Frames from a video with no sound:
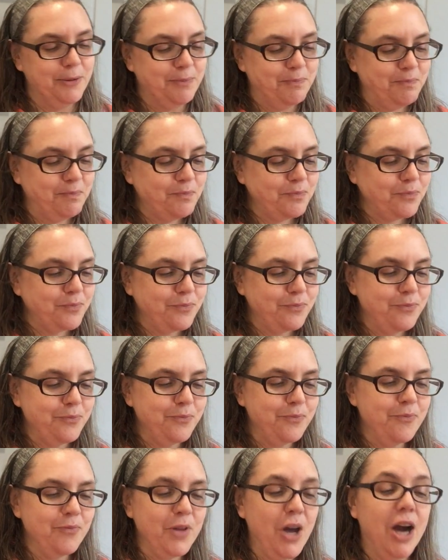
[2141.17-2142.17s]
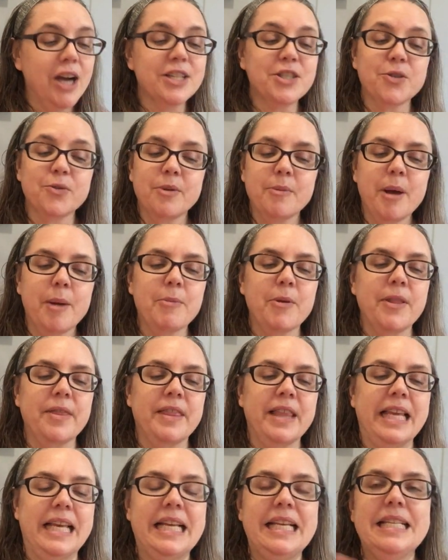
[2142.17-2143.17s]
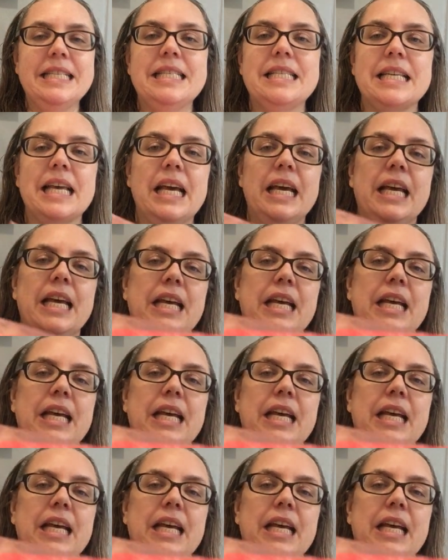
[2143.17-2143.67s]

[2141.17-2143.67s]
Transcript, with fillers: All right, so remember these